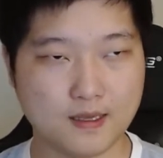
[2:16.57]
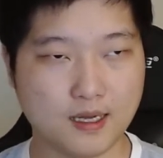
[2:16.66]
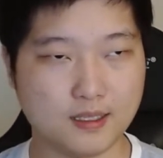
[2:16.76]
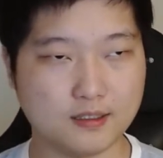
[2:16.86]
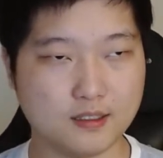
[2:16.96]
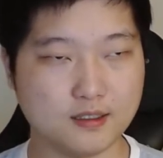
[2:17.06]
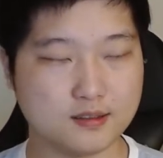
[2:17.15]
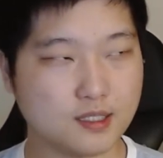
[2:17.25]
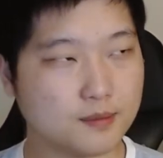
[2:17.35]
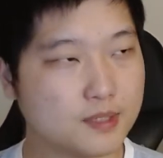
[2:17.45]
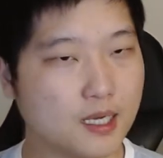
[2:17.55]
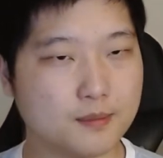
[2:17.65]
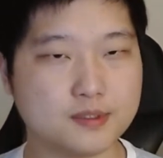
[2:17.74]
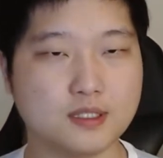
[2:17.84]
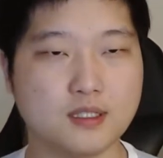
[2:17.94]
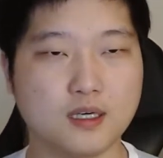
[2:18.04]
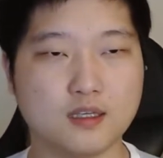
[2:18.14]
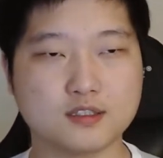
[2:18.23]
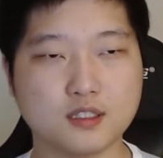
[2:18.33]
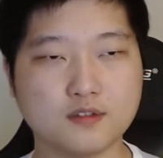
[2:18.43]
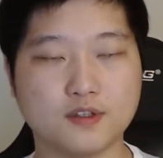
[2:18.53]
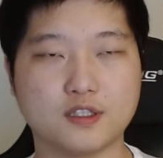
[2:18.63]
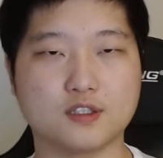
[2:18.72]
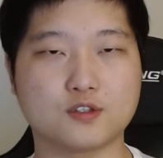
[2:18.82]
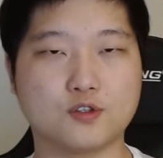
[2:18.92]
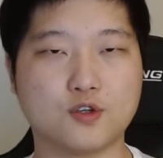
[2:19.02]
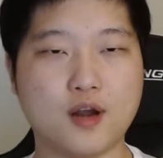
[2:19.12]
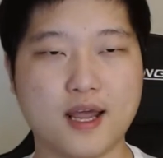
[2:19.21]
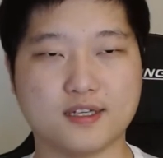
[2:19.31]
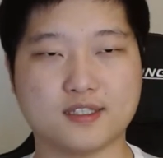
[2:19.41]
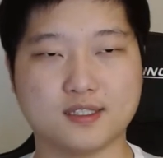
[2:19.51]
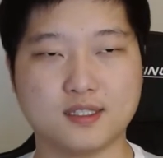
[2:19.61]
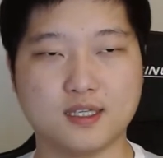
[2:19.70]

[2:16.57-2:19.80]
and sometimes a server crash